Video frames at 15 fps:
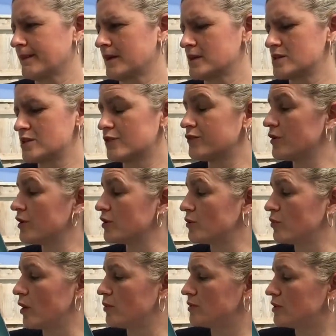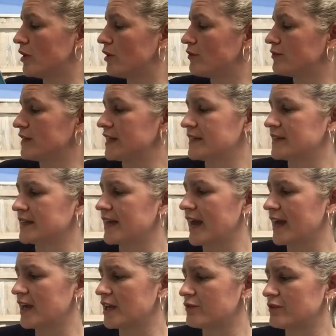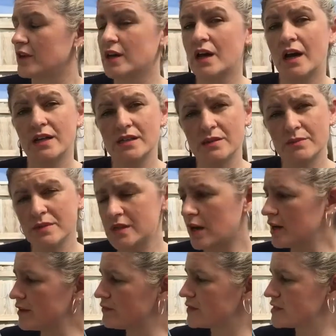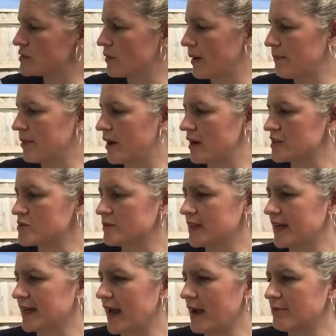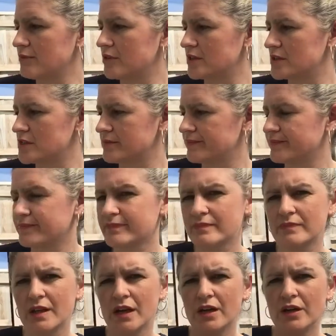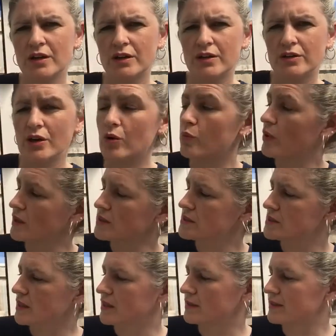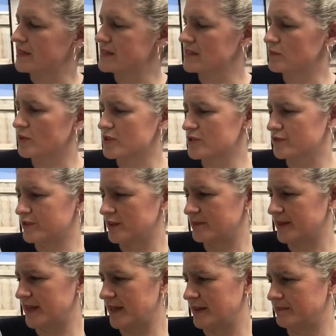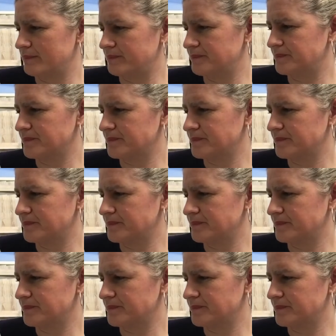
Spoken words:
Stefano wobbled off and hid in a cave, and some divers swam past with their cameras. No wonder they didn't want to film him.